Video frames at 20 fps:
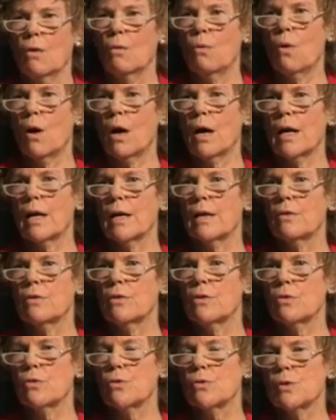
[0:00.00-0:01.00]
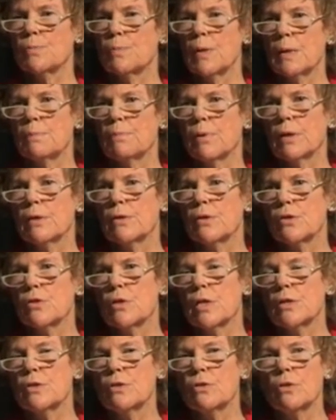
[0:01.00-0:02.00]
why those people in the
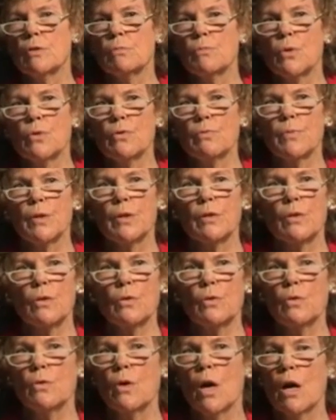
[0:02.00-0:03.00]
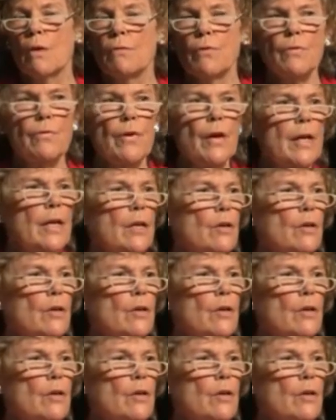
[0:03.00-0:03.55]
trade union movement who, for very